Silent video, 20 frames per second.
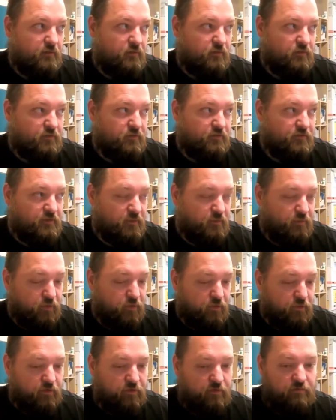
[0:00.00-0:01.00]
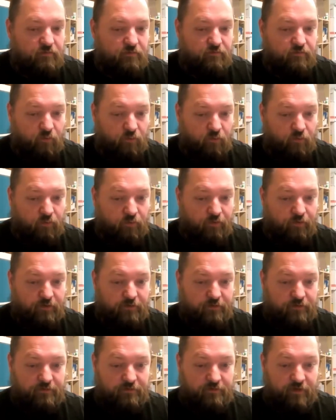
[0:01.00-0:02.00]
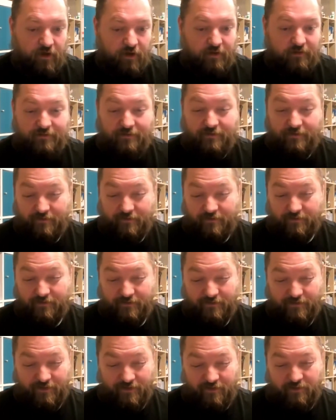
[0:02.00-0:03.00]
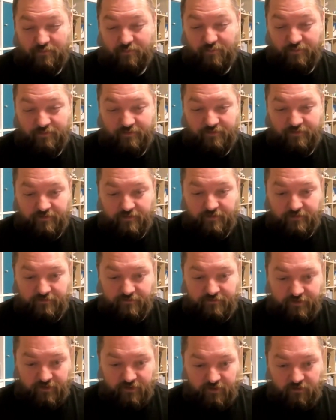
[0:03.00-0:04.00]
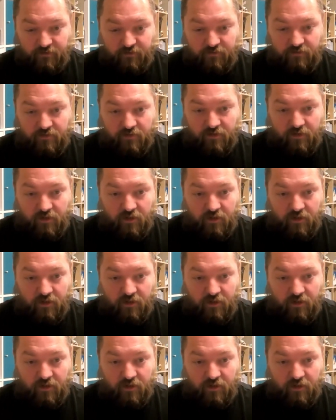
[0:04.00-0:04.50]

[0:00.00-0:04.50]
simpler for scientists in a specific field